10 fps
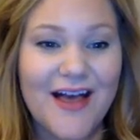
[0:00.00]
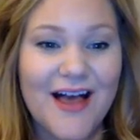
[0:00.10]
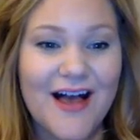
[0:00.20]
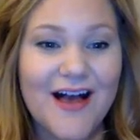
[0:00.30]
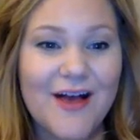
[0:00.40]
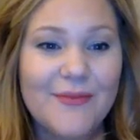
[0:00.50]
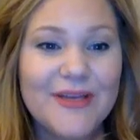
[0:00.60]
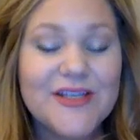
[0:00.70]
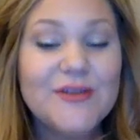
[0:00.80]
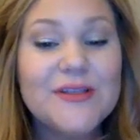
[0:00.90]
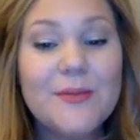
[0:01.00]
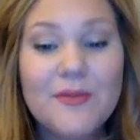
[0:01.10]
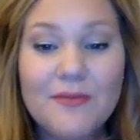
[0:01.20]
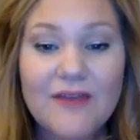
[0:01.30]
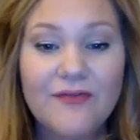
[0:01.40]
So some of
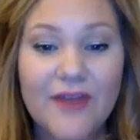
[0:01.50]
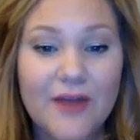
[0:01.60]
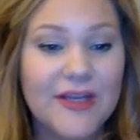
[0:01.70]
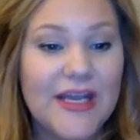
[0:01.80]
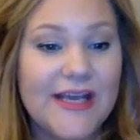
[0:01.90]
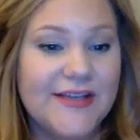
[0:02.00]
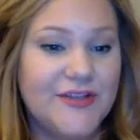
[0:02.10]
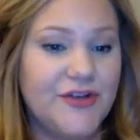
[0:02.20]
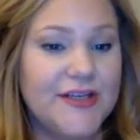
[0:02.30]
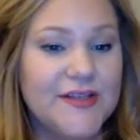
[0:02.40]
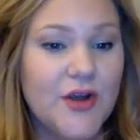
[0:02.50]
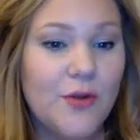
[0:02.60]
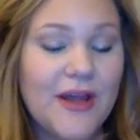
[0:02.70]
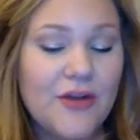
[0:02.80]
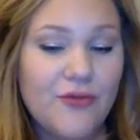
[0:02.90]
my family history. So
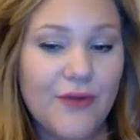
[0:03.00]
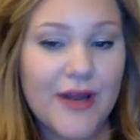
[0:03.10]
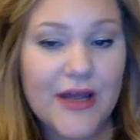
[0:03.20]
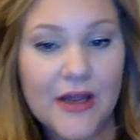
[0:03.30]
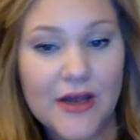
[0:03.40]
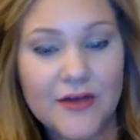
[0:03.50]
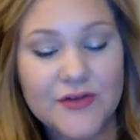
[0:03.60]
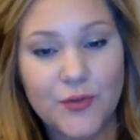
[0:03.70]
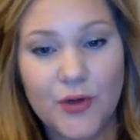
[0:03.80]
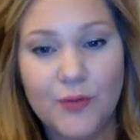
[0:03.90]
my family is